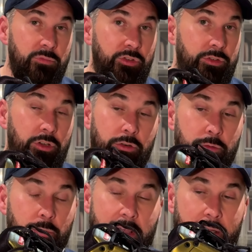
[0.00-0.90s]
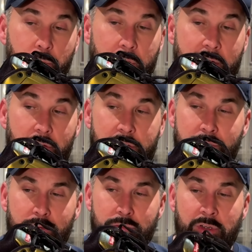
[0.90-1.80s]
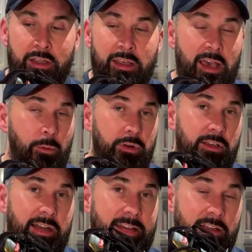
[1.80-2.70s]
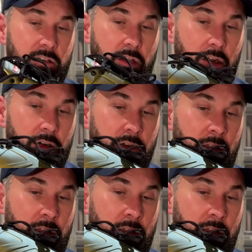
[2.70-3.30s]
snow, rain, whatever, if I want to clean the car.